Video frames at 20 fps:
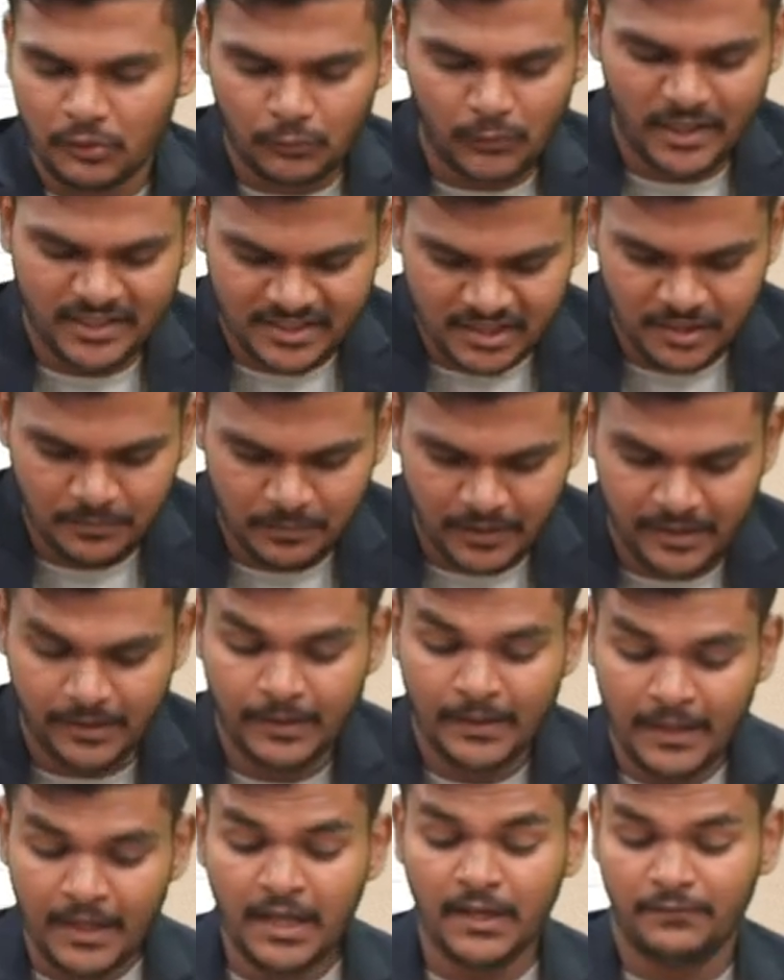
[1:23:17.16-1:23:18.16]
question,
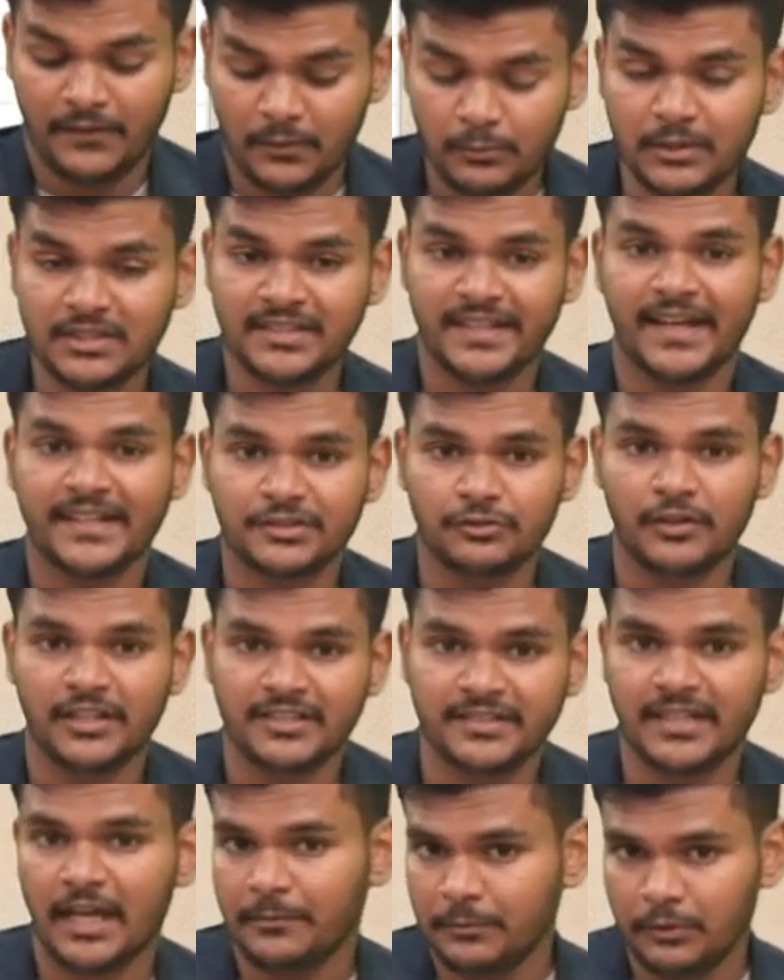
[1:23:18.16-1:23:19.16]
but if it was the actual
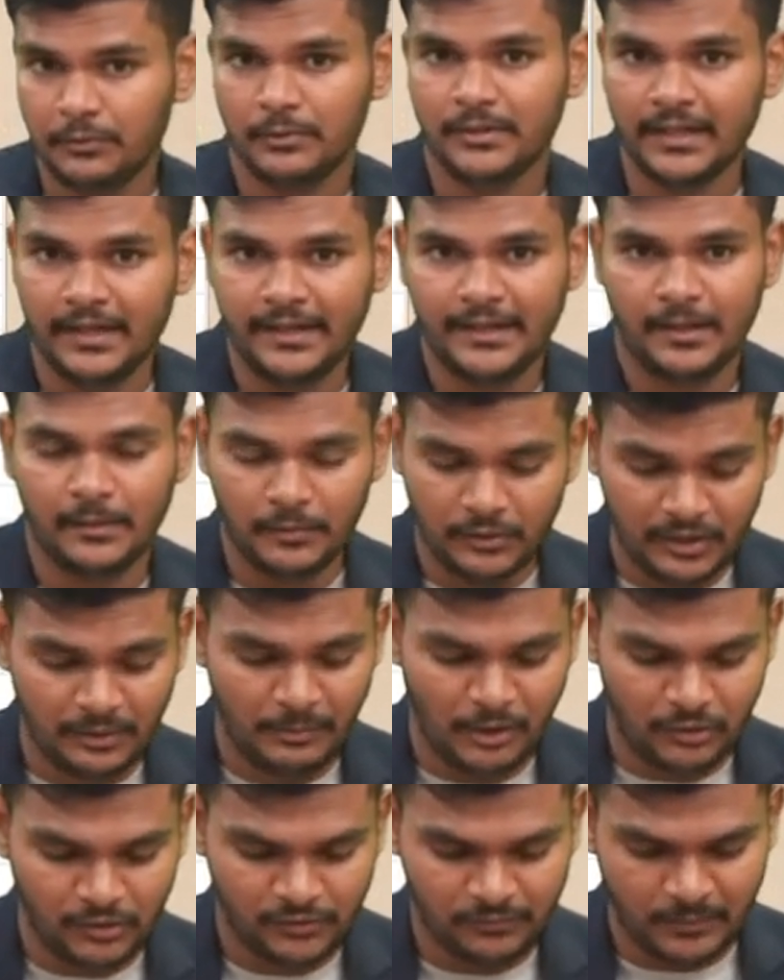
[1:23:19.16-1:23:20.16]
exam, you will get a good
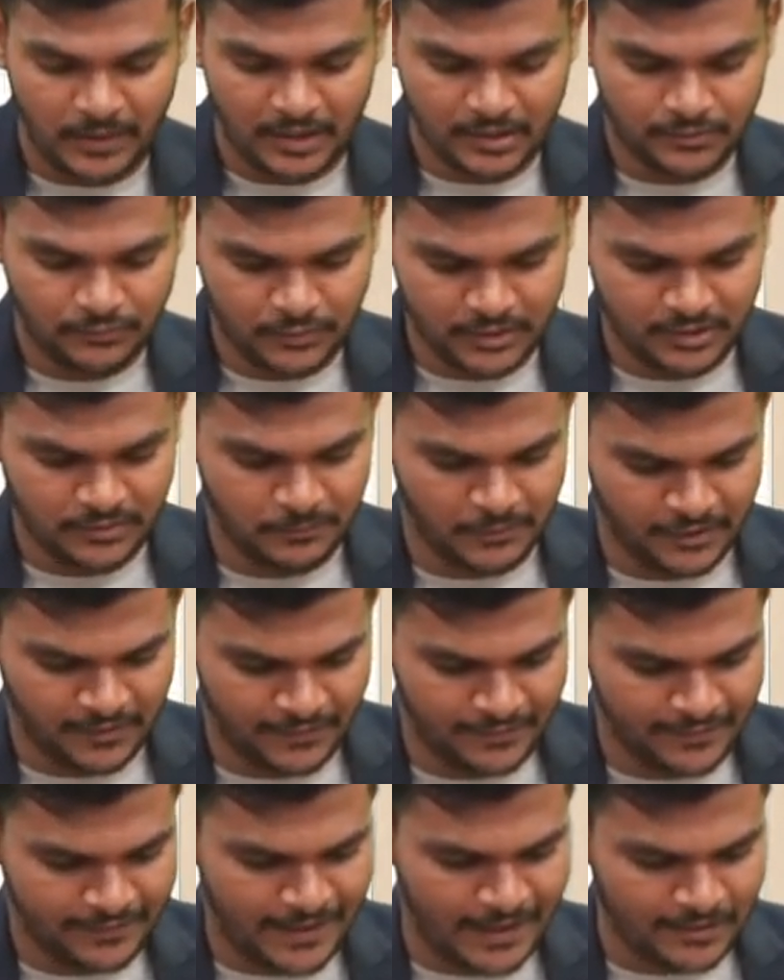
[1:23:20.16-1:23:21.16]
amount of marks for this
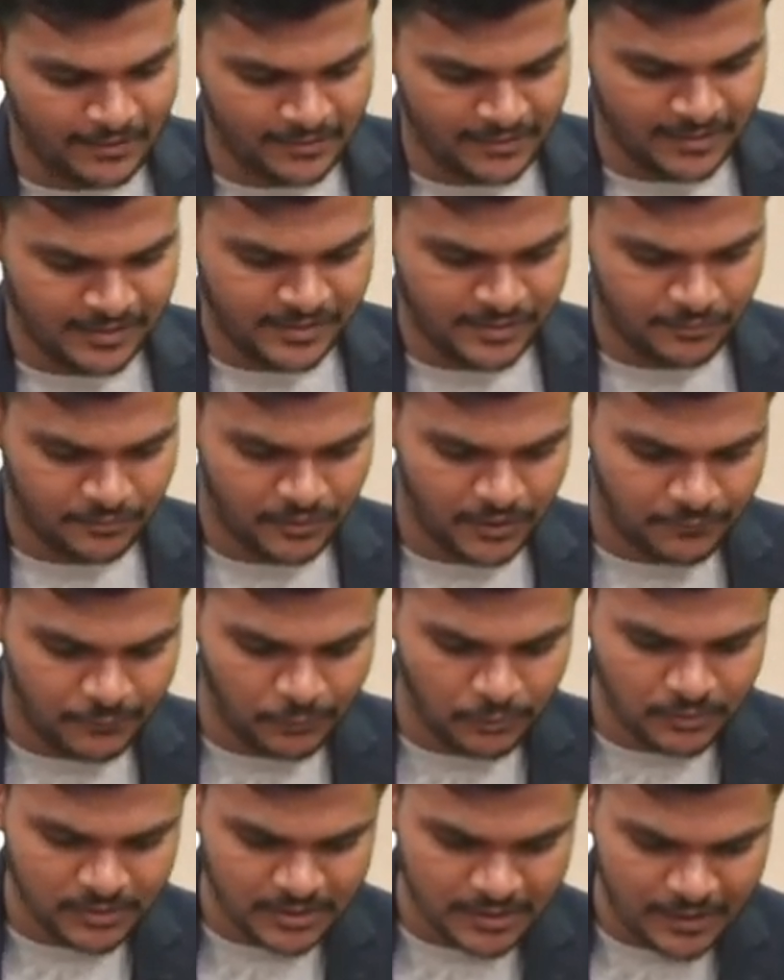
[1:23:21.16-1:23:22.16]
particular calculation. Okay,
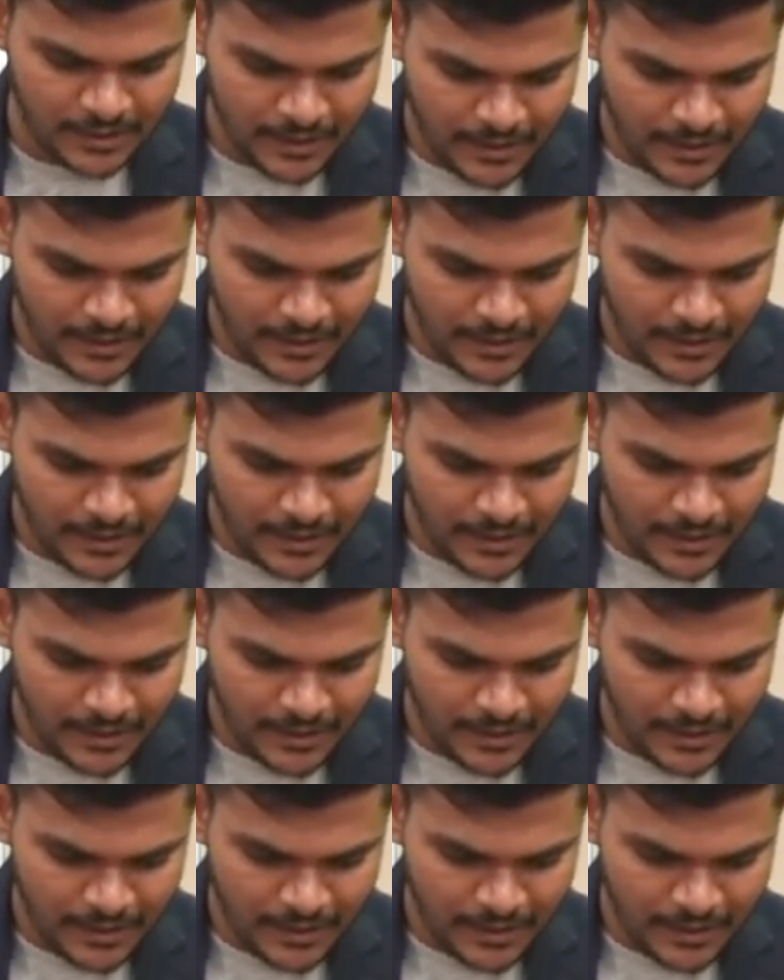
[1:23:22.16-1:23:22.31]
folks,